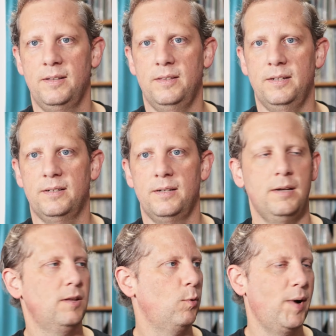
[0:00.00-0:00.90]
the
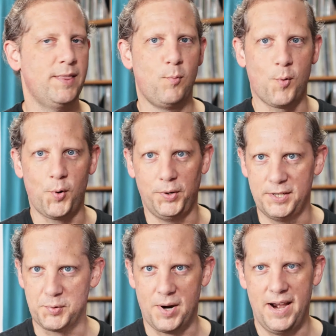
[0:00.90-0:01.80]
way the world
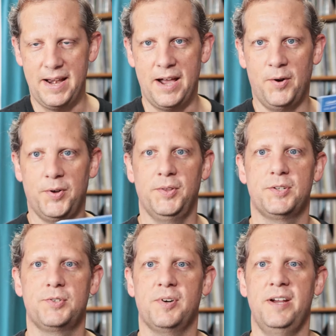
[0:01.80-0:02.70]
is right now and all the
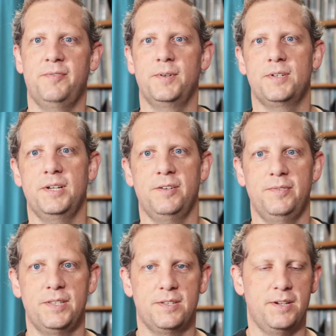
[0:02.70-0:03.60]
strife and stuff,
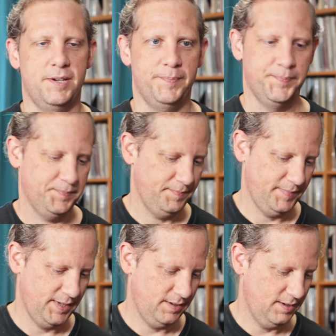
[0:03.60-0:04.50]
it's
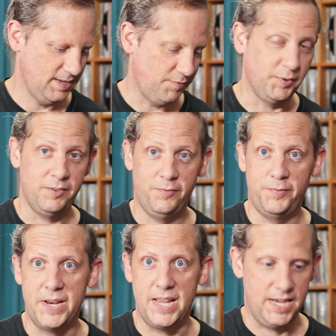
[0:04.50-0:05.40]
definitely
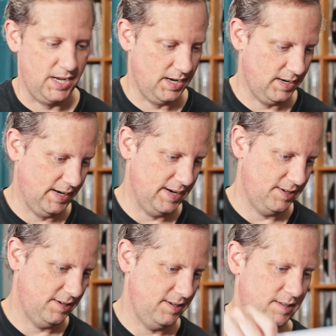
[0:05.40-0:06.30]
fitting, I
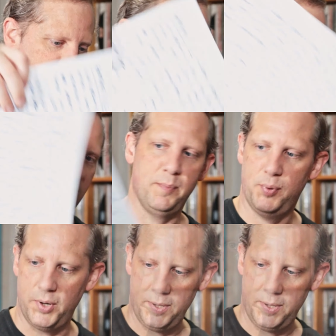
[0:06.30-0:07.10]
guess is the best way to put